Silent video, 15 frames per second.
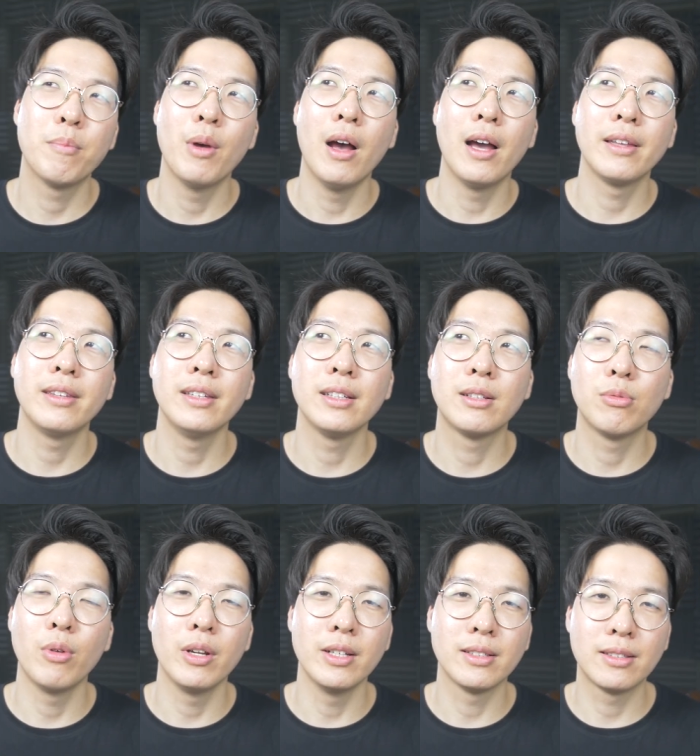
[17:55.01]
But I think
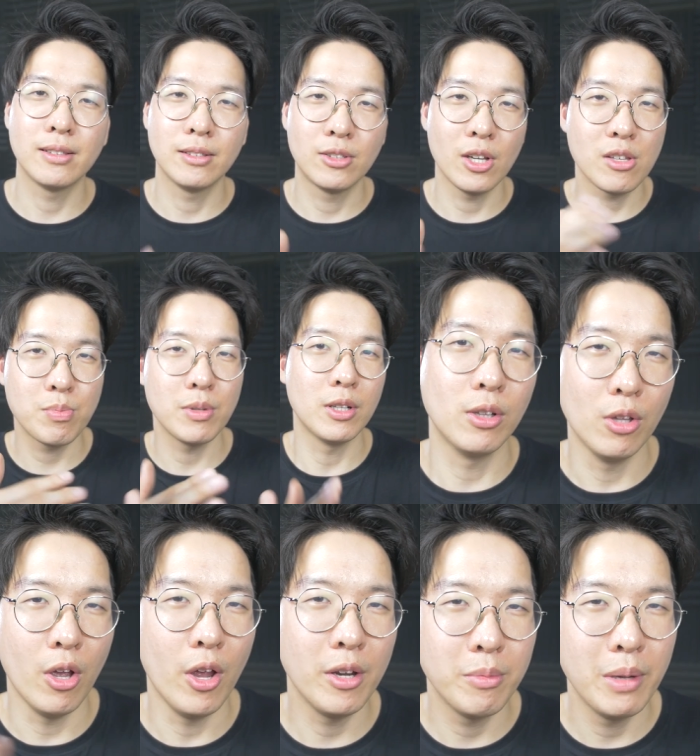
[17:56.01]
when it's just been
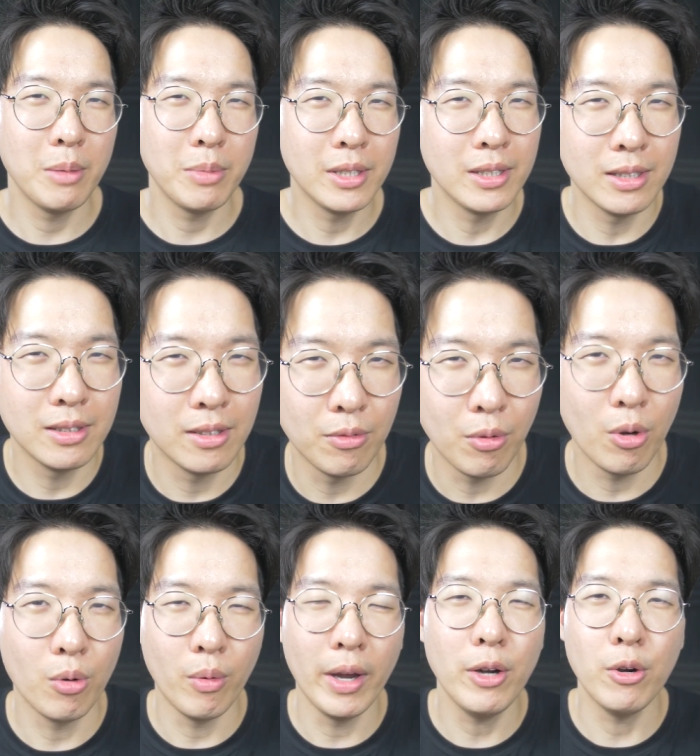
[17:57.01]
learned maybe the
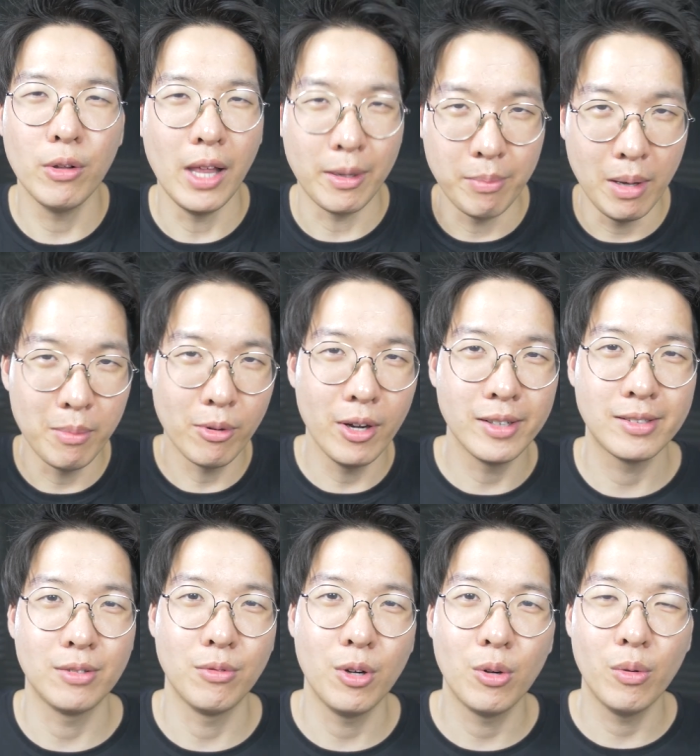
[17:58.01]
wrong way or like
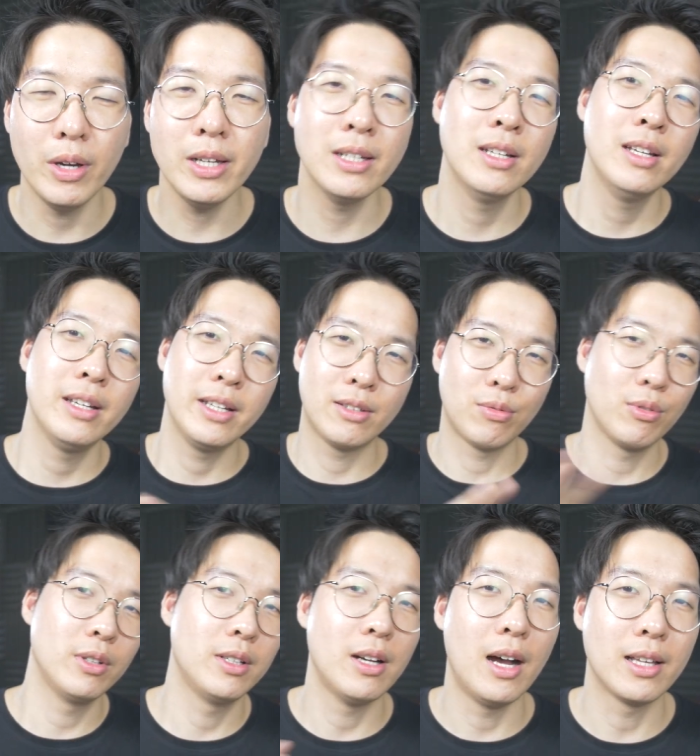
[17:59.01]
memorized the wrong way, it's
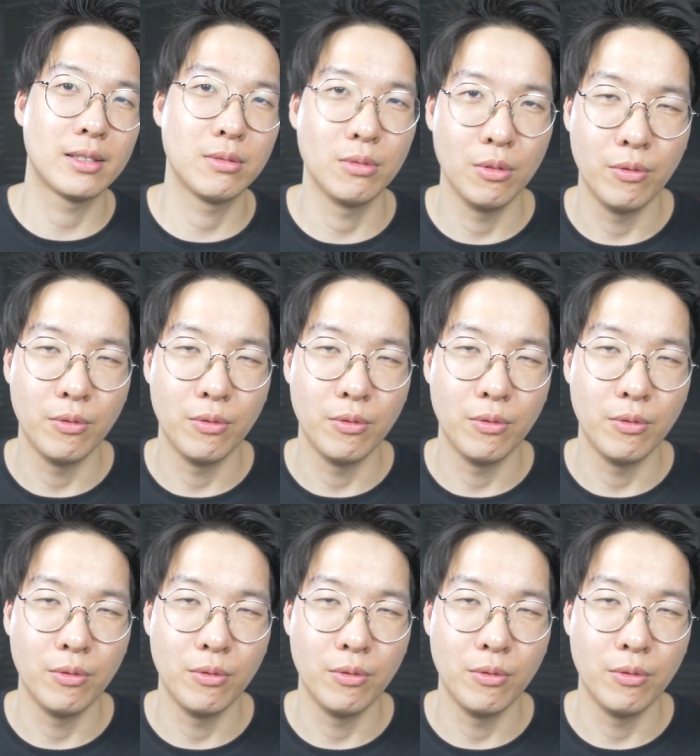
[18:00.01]
really hard to